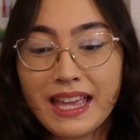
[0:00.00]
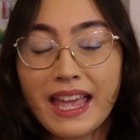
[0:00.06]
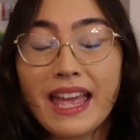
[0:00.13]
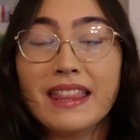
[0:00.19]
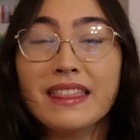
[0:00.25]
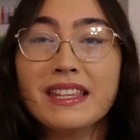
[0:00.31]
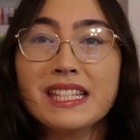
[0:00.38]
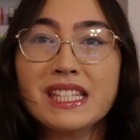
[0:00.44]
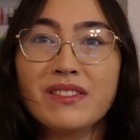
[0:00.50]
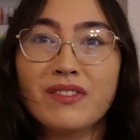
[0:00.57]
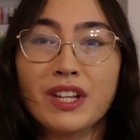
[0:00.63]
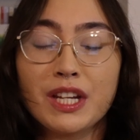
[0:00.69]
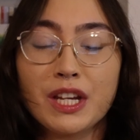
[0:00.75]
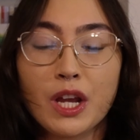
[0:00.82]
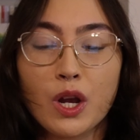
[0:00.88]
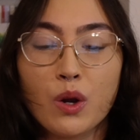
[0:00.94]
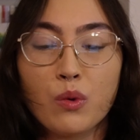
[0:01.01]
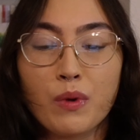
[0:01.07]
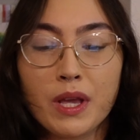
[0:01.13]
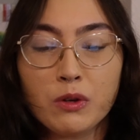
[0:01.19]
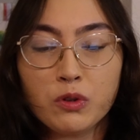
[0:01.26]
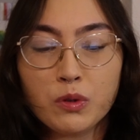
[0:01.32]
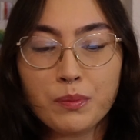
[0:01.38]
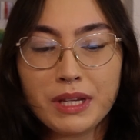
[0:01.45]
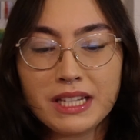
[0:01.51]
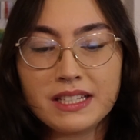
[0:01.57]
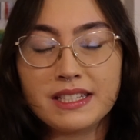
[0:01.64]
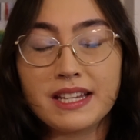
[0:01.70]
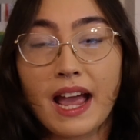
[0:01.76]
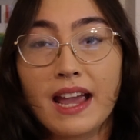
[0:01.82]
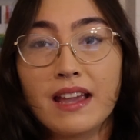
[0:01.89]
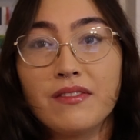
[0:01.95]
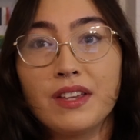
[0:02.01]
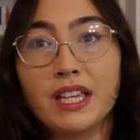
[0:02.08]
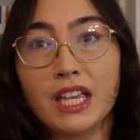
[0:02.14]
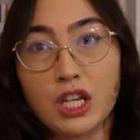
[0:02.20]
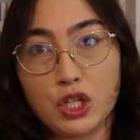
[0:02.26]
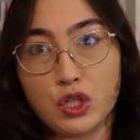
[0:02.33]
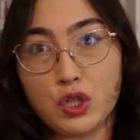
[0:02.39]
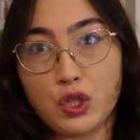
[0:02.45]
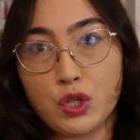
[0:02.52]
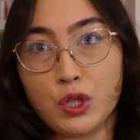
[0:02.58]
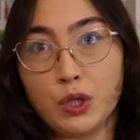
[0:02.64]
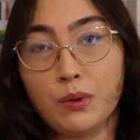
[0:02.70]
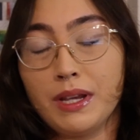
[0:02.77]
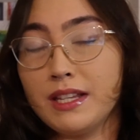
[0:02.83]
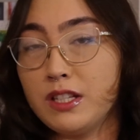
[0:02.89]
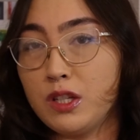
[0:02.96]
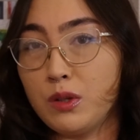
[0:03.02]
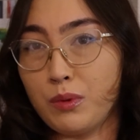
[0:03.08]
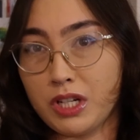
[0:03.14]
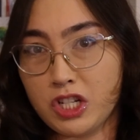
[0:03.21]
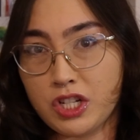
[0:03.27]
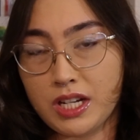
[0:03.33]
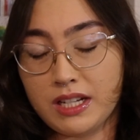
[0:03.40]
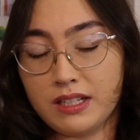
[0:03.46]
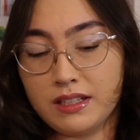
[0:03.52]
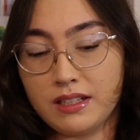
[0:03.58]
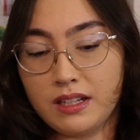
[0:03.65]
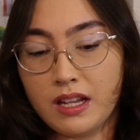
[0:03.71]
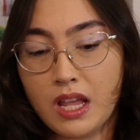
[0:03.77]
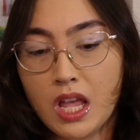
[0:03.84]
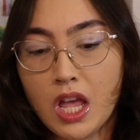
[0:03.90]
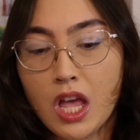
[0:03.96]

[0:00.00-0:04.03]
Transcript: In this video, we will be diving into intuition.